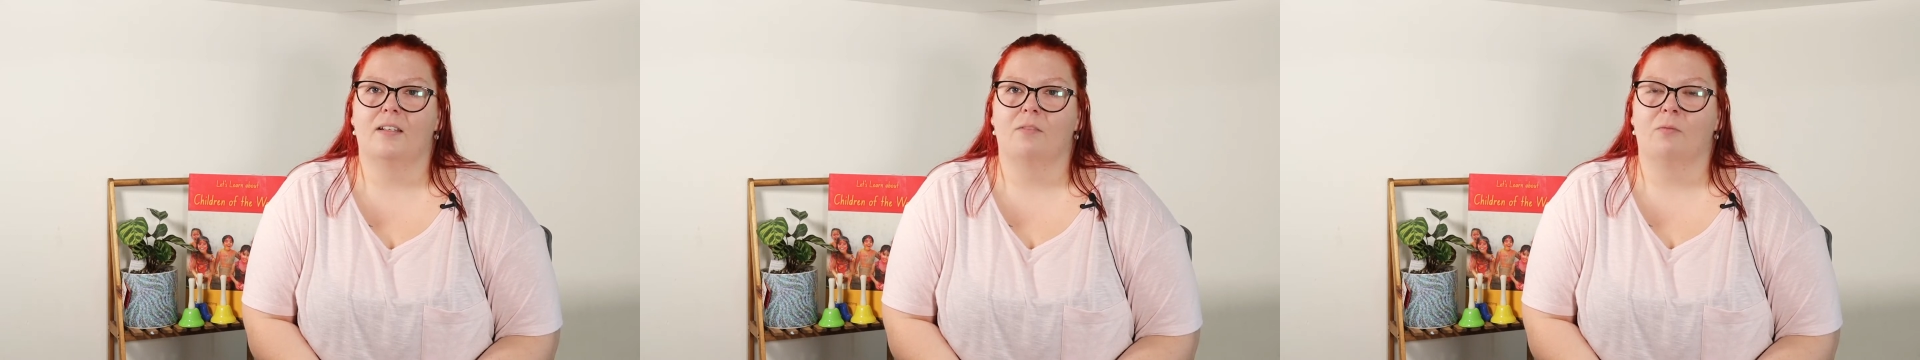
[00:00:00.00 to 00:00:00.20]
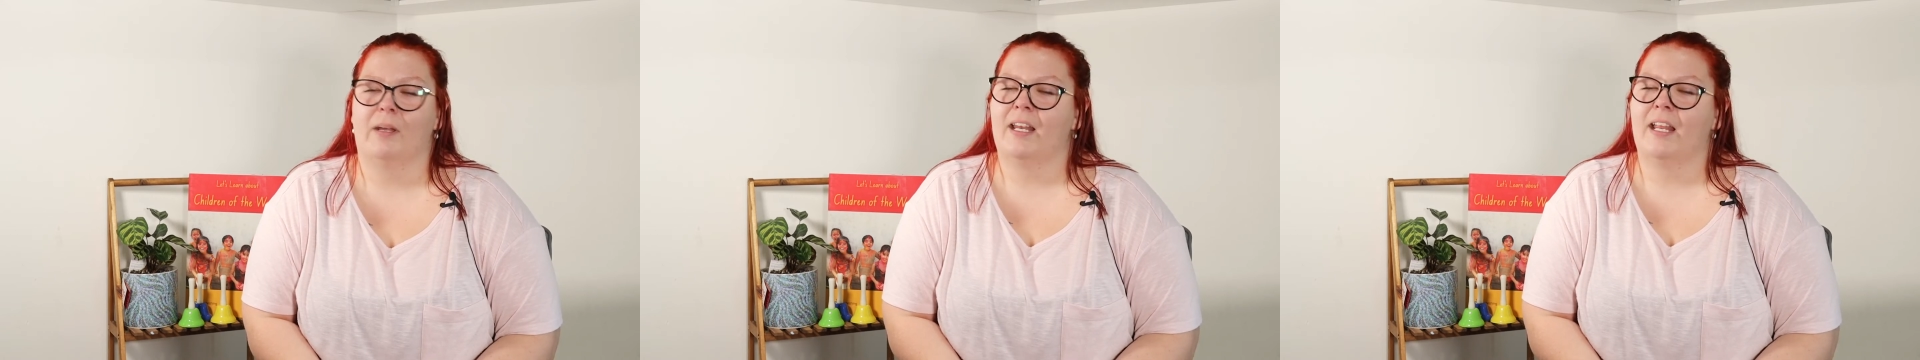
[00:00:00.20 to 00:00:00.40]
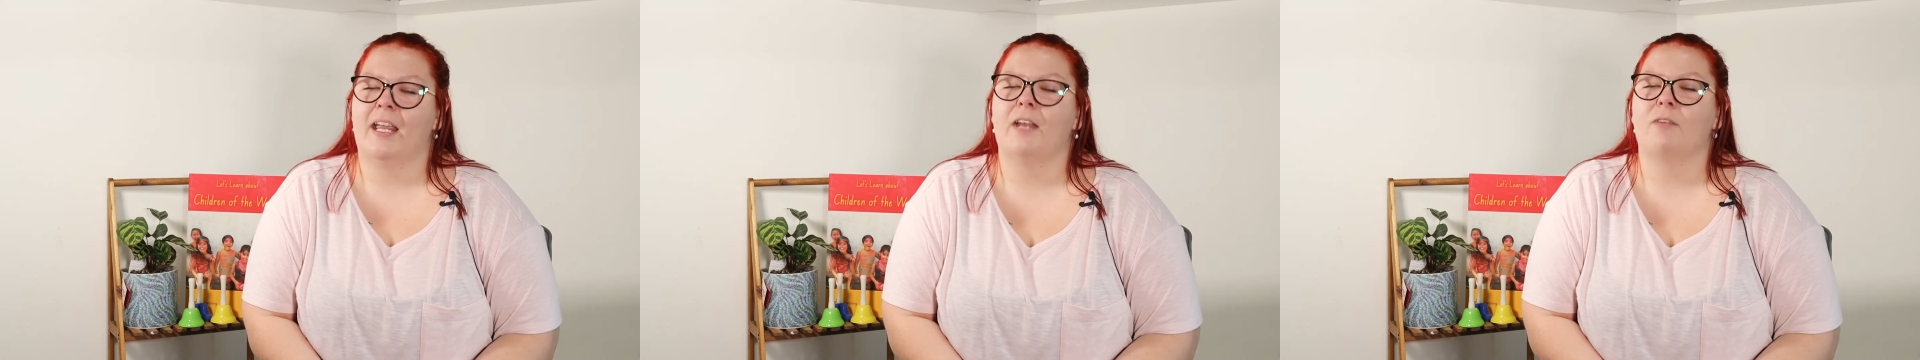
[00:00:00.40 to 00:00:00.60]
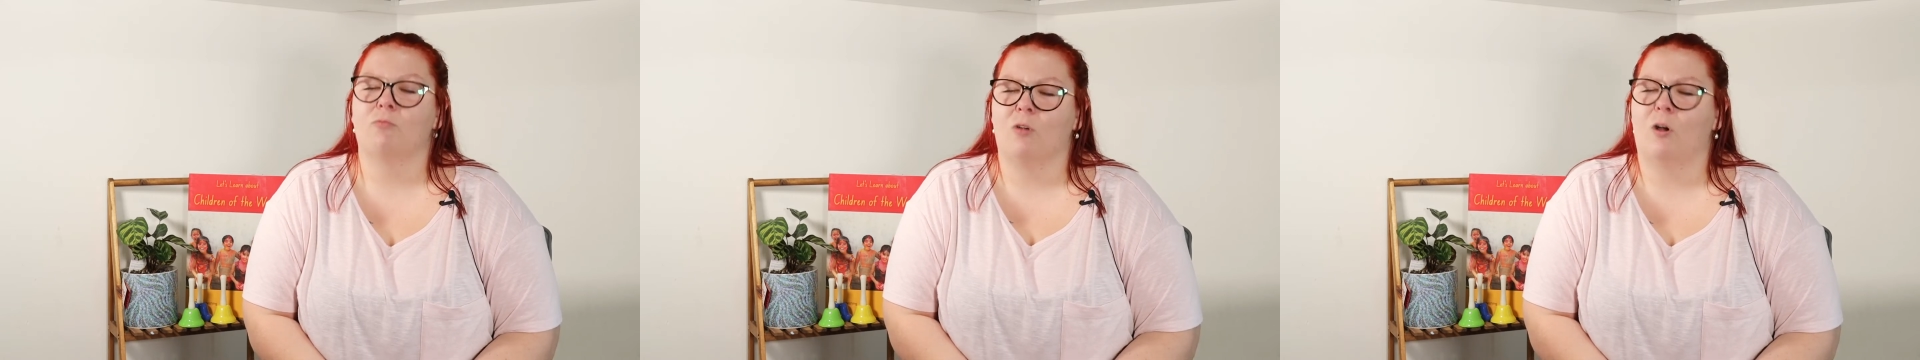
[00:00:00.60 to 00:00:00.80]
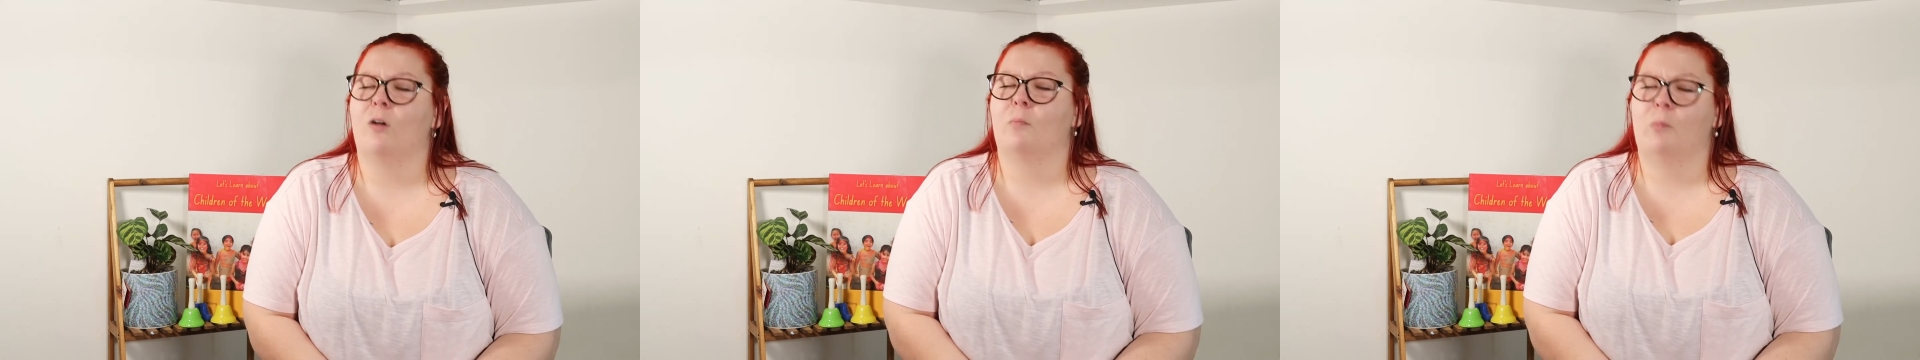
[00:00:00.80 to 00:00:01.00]
we hit
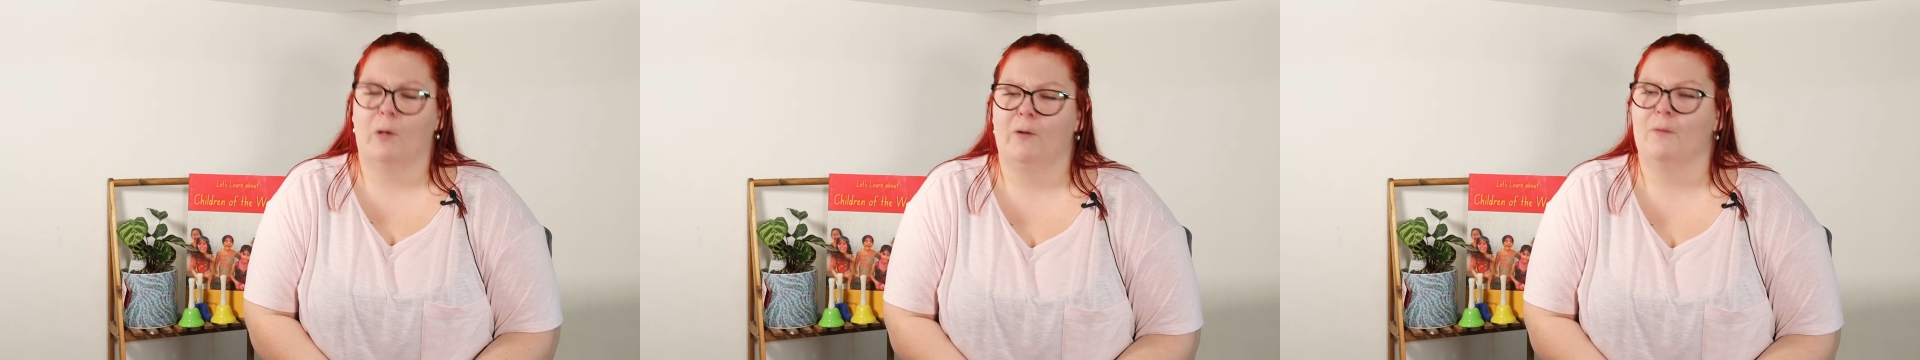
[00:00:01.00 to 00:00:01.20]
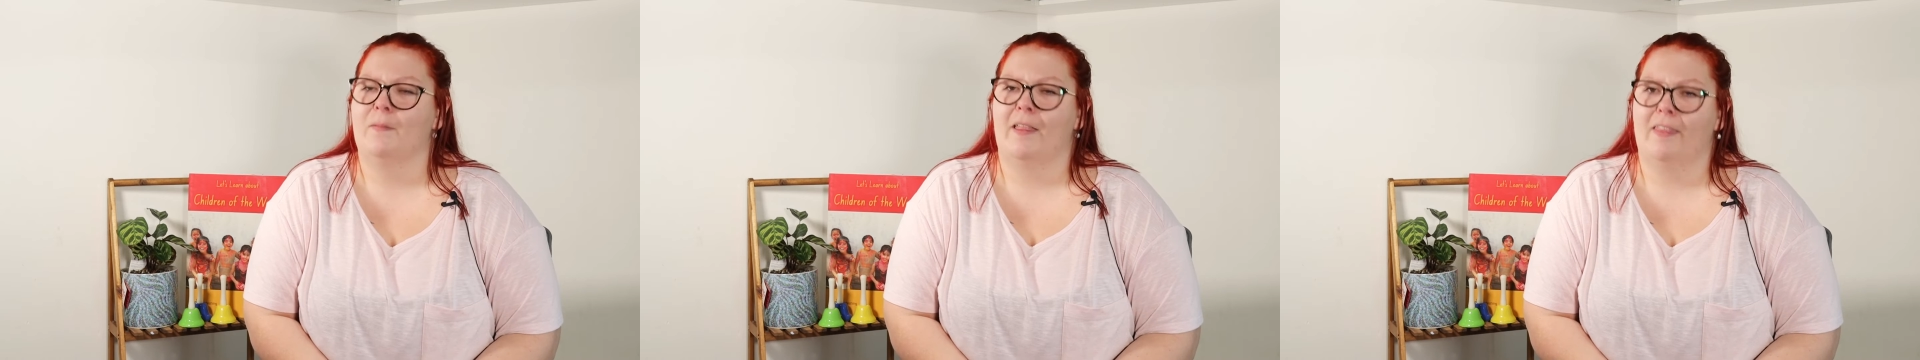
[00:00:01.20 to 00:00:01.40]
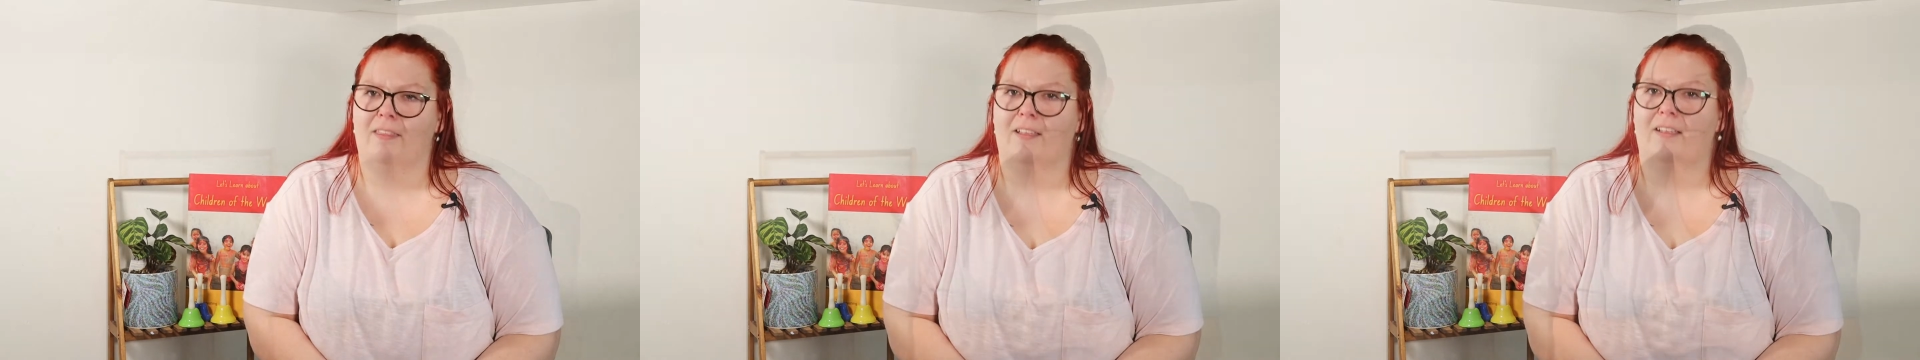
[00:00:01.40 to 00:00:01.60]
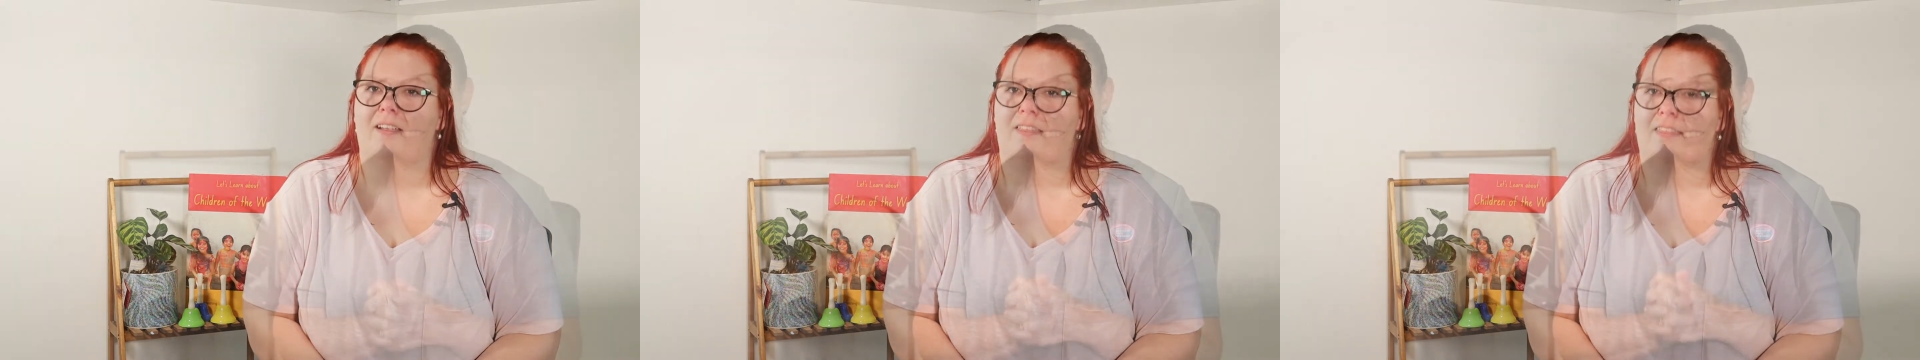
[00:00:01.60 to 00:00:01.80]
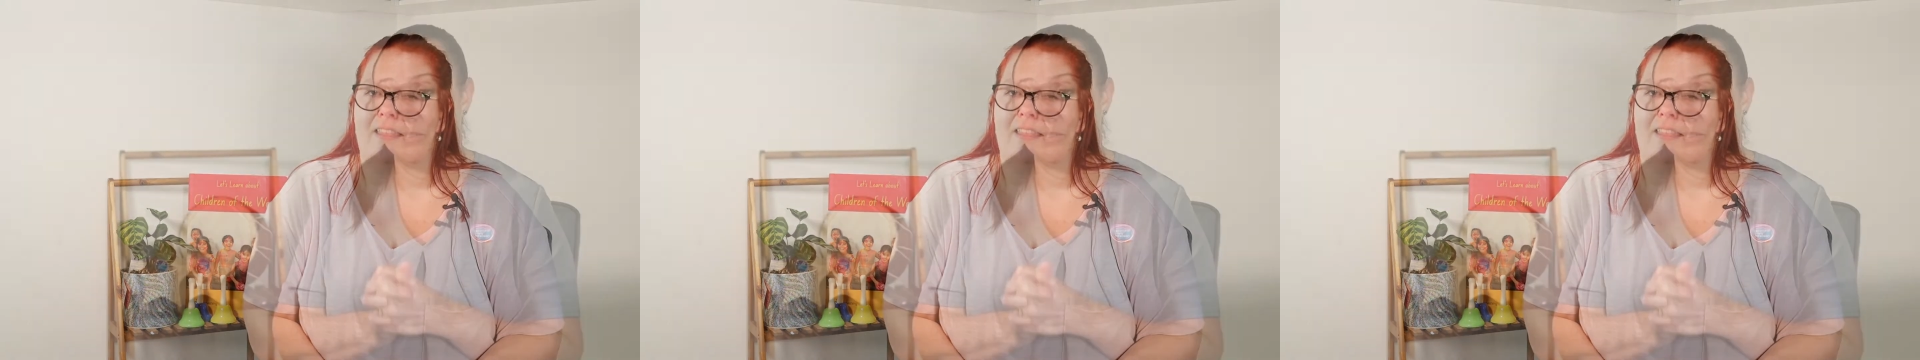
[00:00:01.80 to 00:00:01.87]
rock bottom, I think.